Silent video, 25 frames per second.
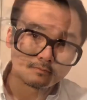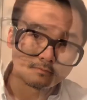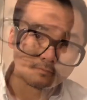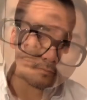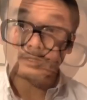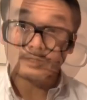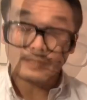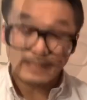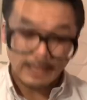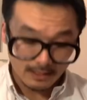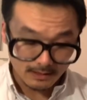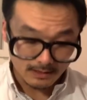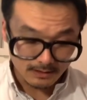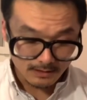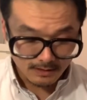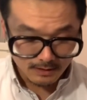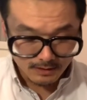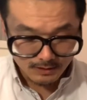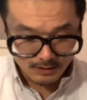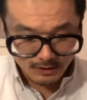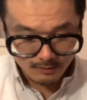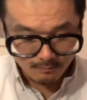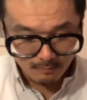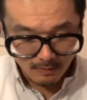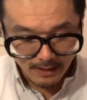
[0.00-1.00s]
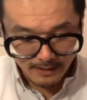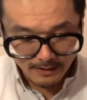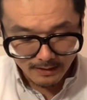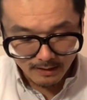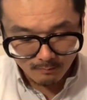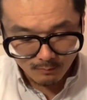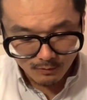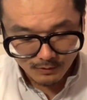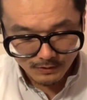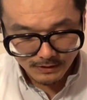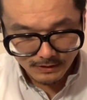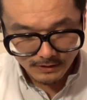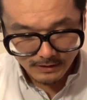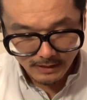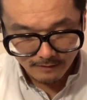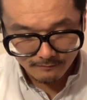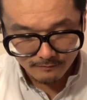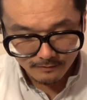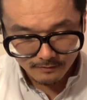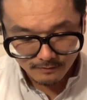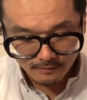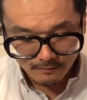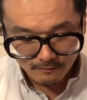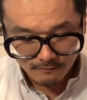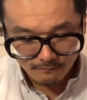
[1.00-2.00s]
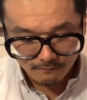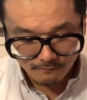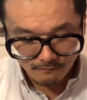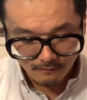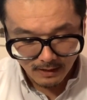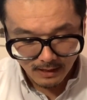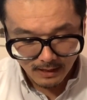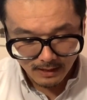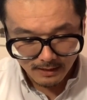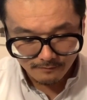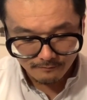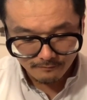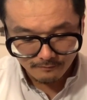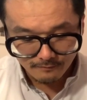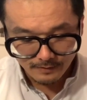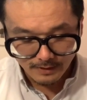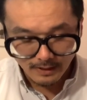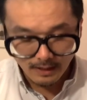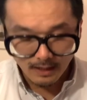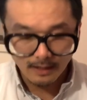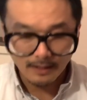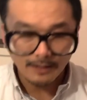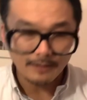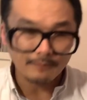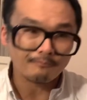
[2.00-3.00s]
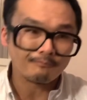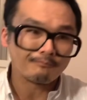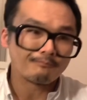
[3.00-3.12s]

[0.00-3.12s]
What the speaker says: Next, spy number 759.